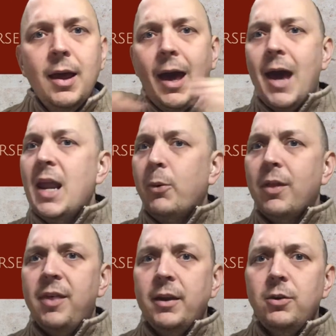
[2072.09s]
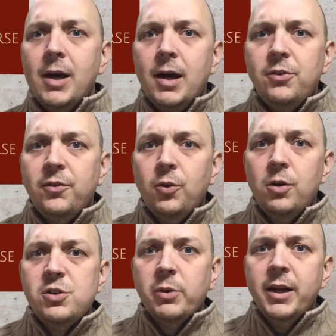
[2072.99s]
And I want to thank you guys
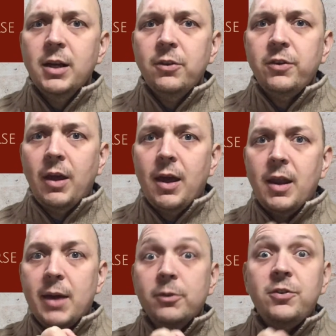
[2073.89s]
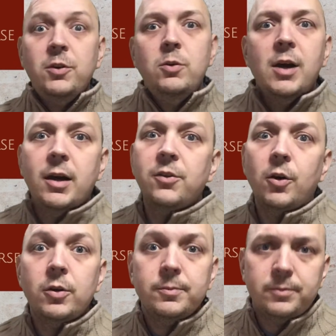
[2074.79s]
for joining us, and I will see you guys
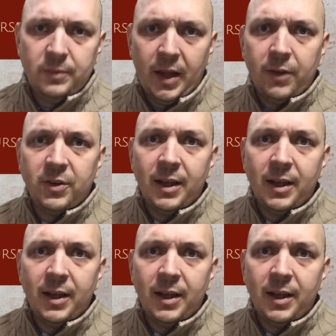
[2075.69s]
all next